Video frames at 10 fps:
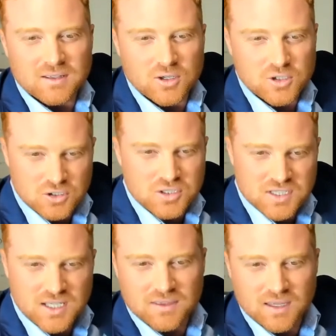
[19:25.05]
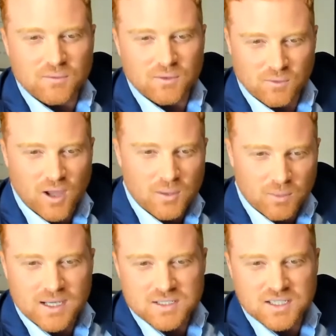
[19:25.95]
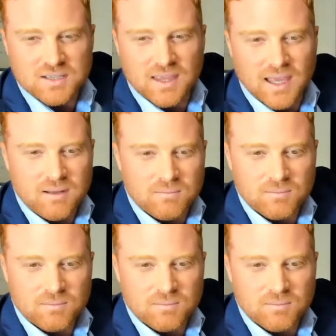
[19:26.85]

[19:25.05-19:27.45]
Could you see that if, if I went and did that,